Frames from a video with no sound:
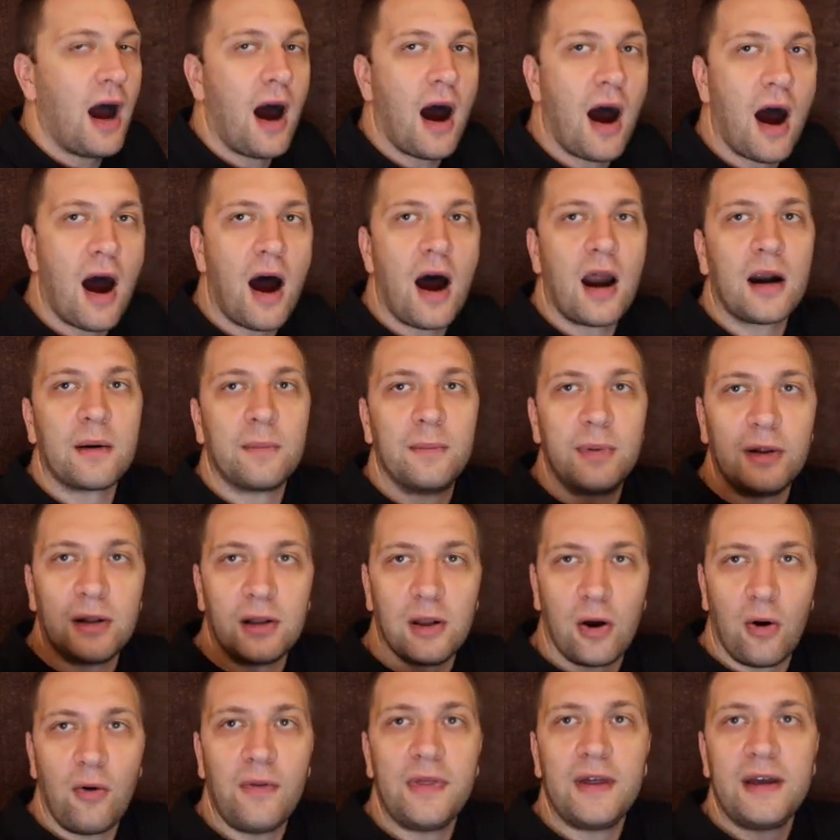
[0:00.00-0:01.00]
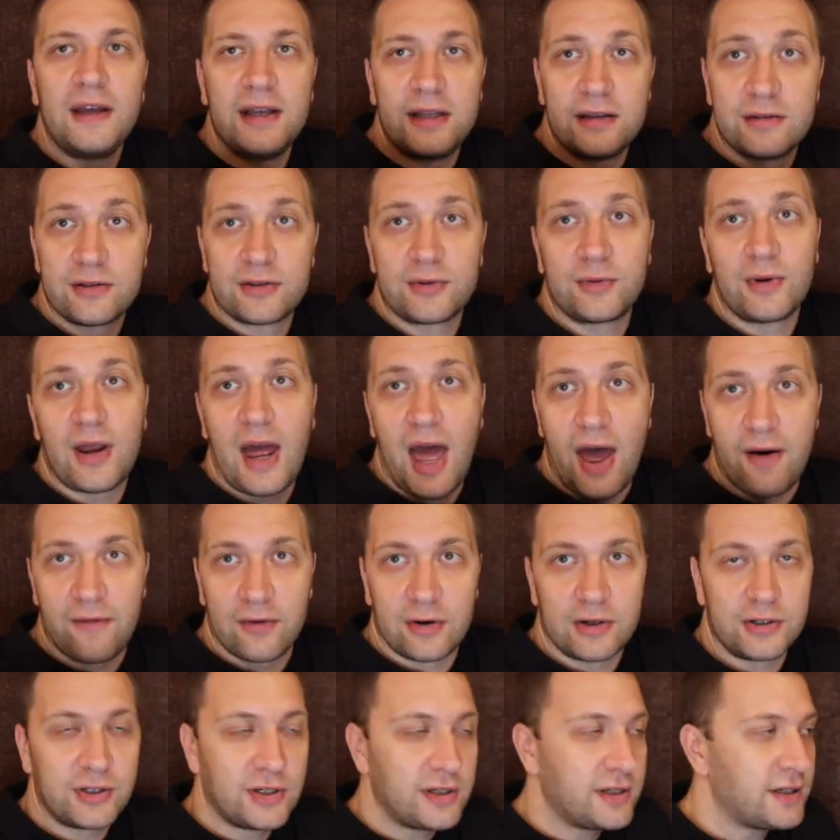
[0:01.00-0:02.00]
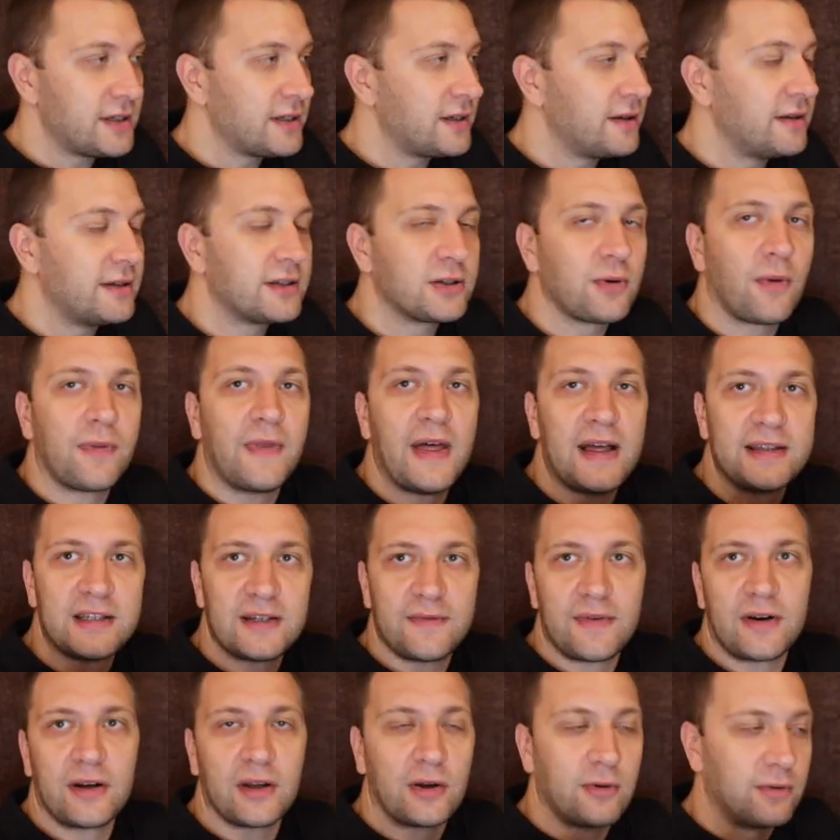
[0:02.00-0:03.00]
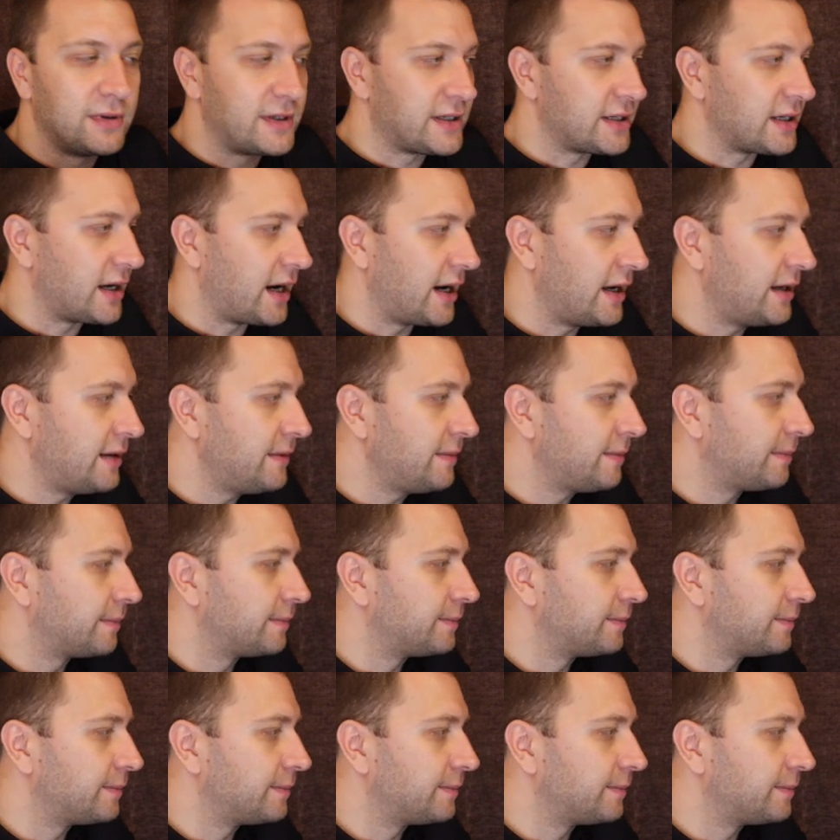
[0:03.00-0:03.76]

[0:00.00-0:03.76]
are below the industry averages, so that's a very good sign.